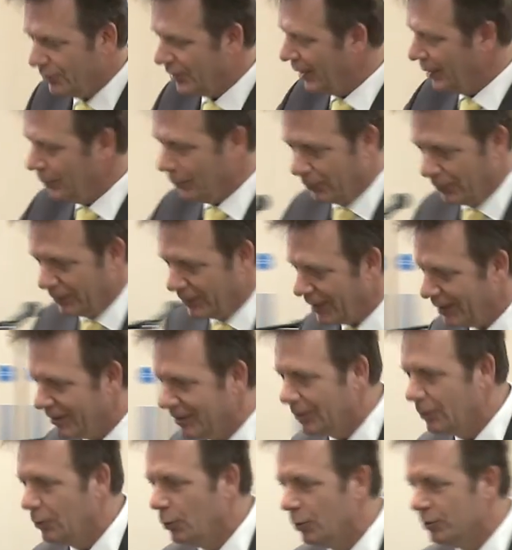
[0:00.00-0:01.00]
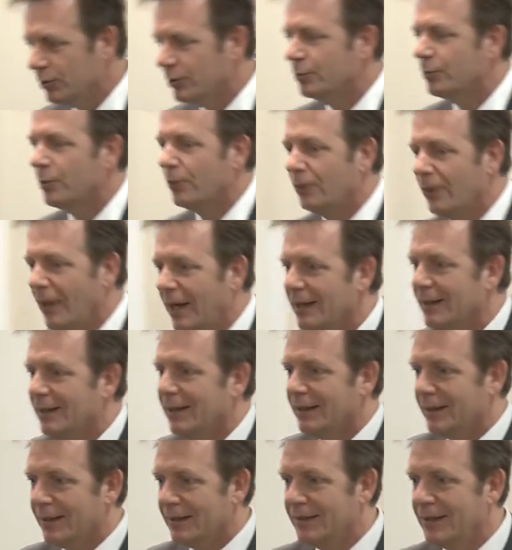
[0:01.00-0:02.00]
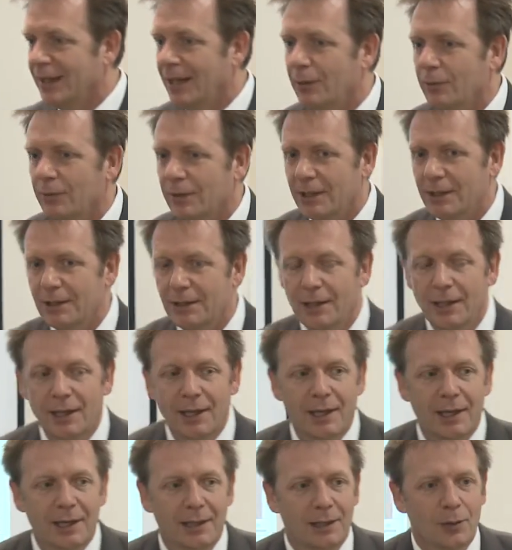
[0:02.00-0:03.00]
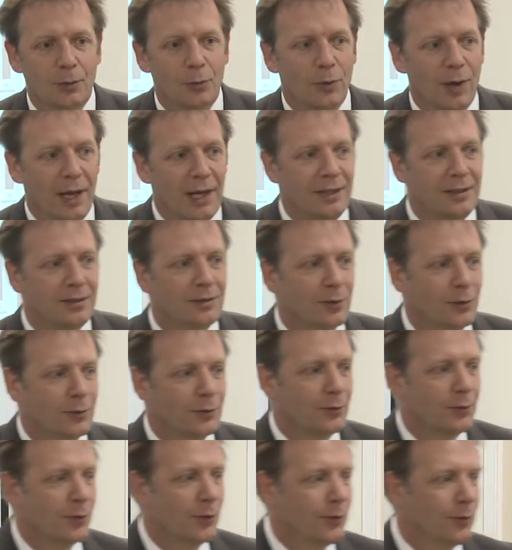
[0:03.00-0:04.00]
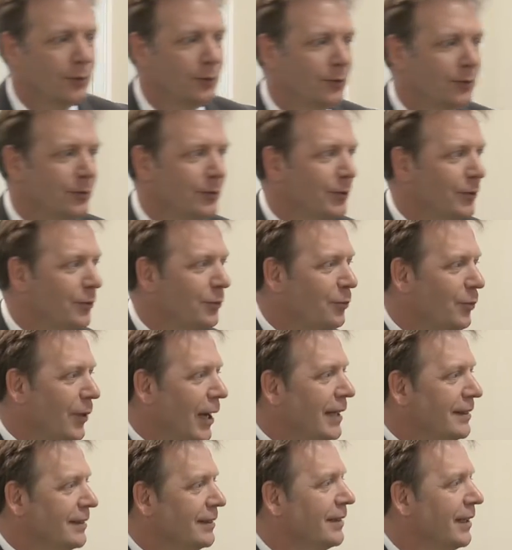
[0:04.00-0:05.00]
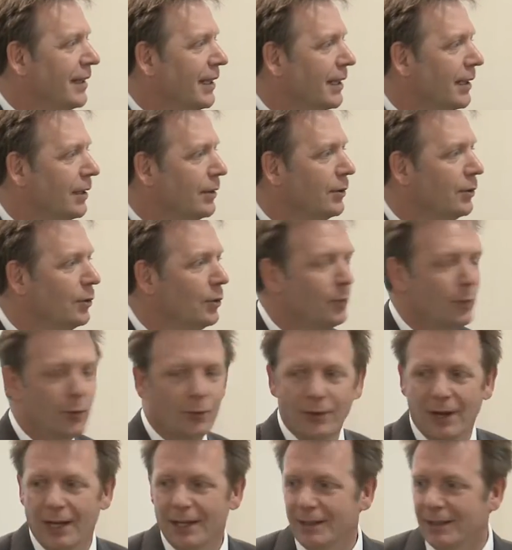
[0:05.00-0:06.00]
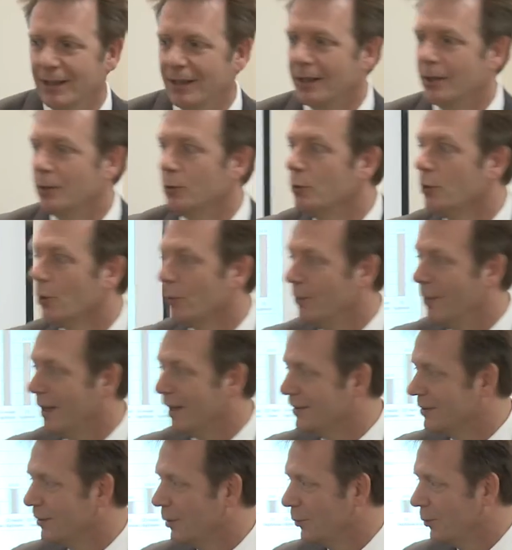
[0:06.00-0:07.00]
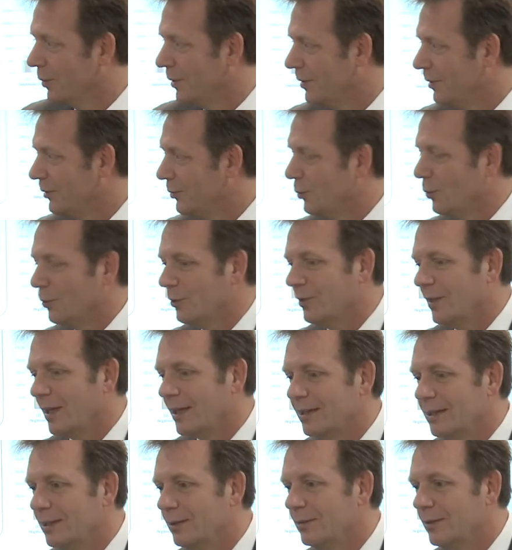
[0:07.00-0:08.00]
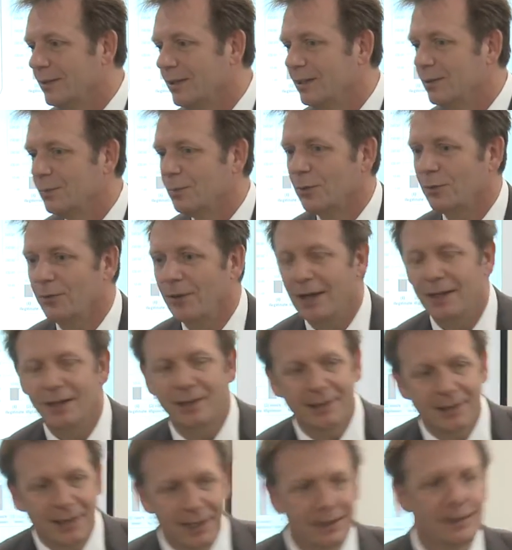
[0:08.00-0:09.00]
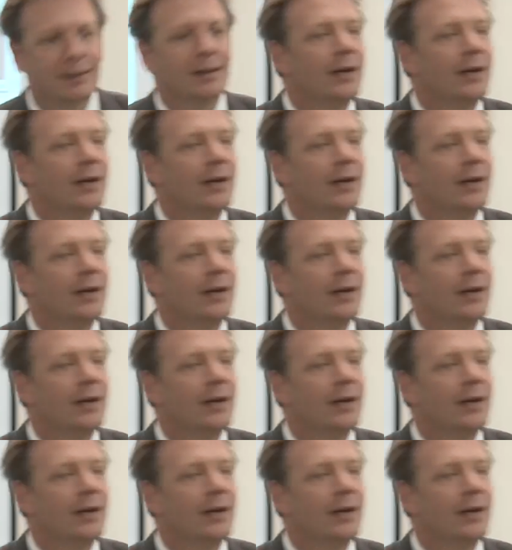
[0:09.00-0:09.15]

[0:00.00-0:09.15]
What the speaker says: you can do fantastic courses provided that they stay within the range of prices that I can do, provided that they do not mix up with certain activities, provided that.